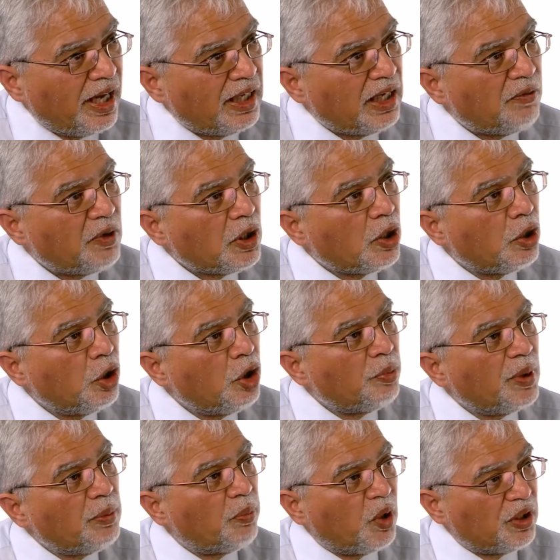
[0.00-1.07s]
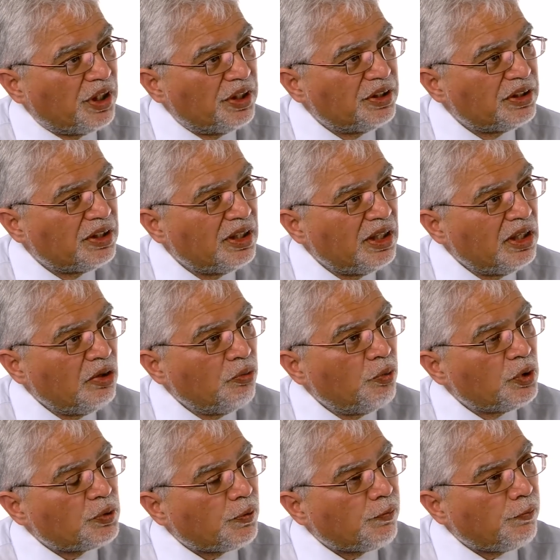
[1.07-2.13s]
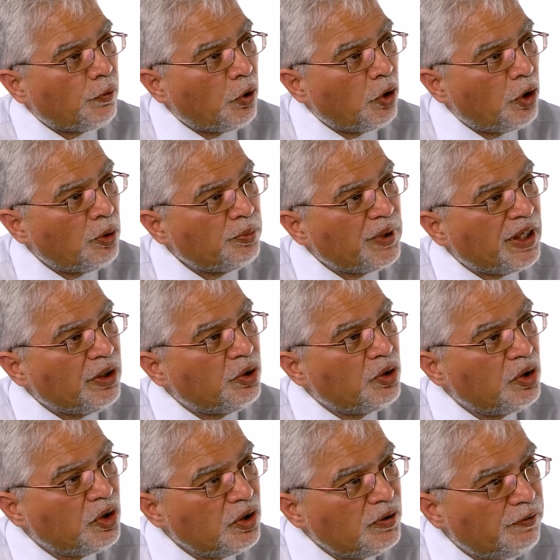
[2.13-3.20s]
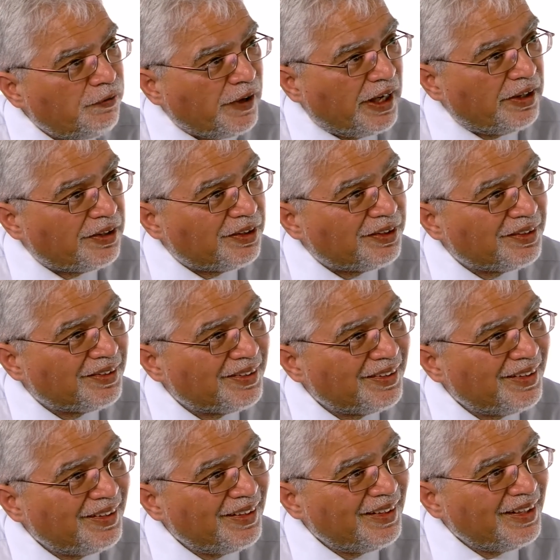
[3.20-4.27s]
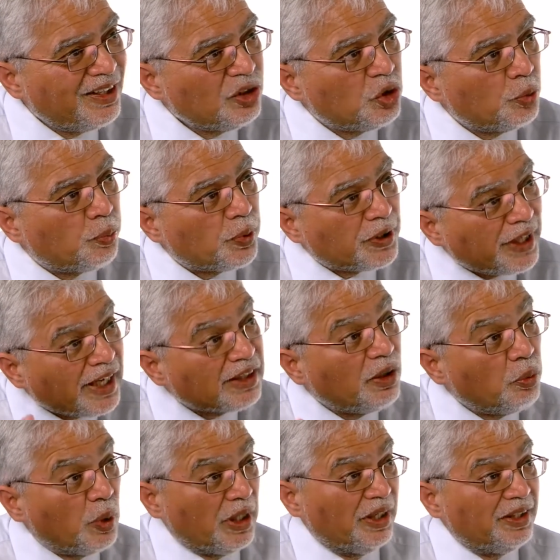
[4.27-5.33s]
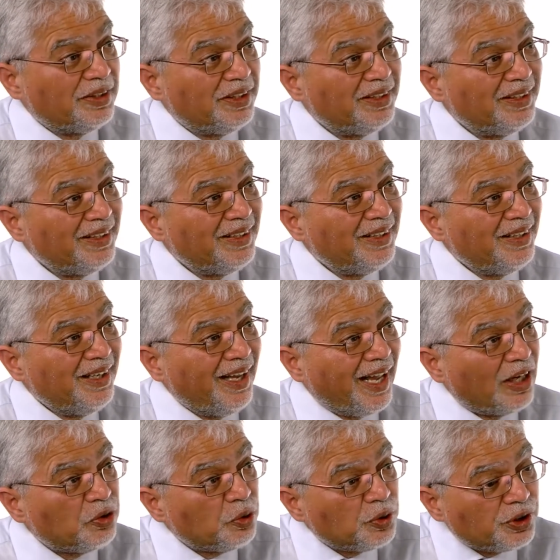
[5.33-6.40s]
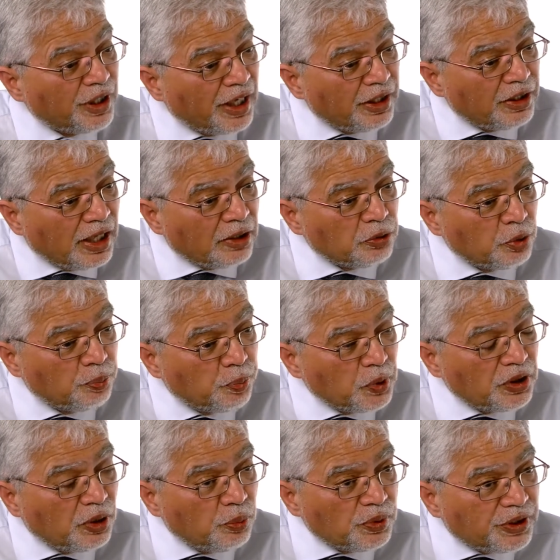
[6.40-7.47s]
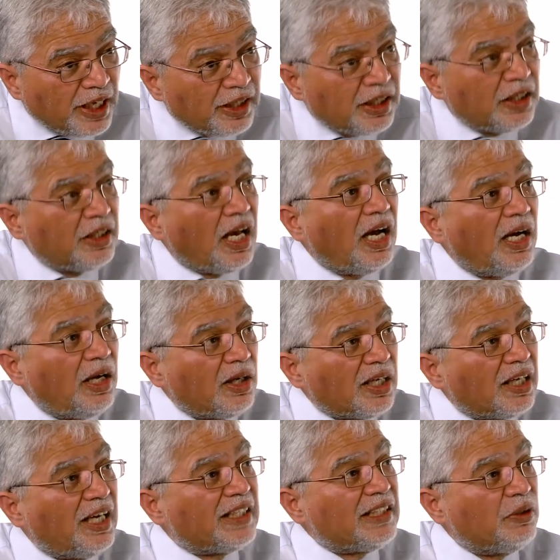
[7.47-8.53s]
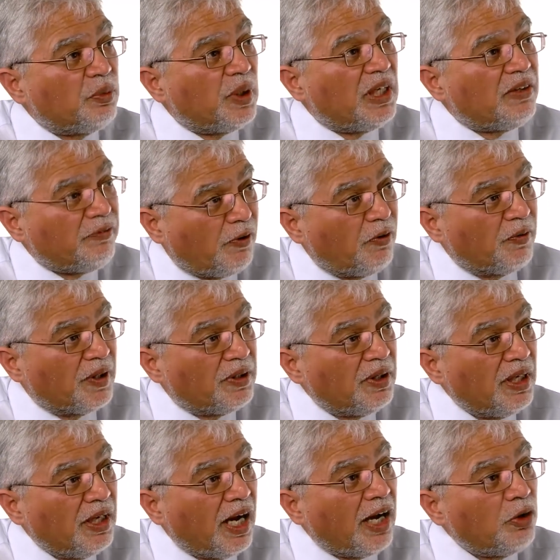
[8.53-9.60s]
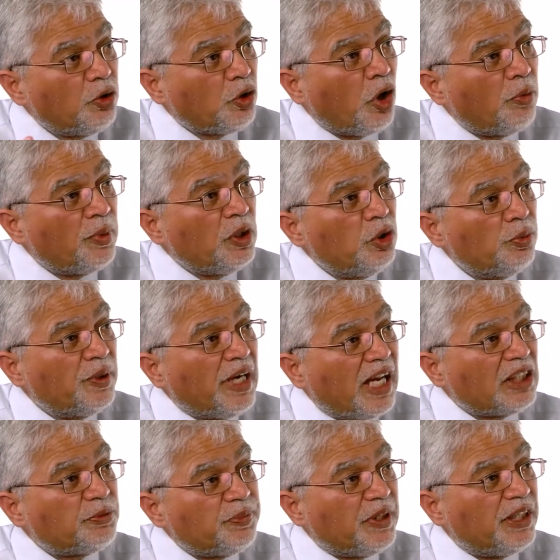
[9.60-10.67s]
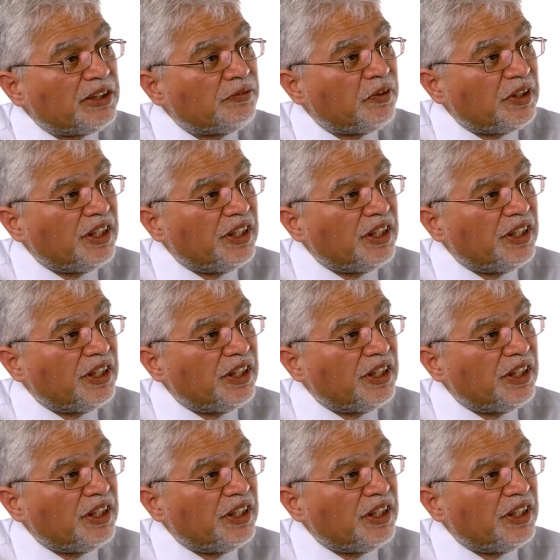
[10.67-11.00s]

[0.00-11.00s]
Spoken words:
and our global bodies, which were formed in good faith to protect the world and to take our collective world forward, our common human aspiration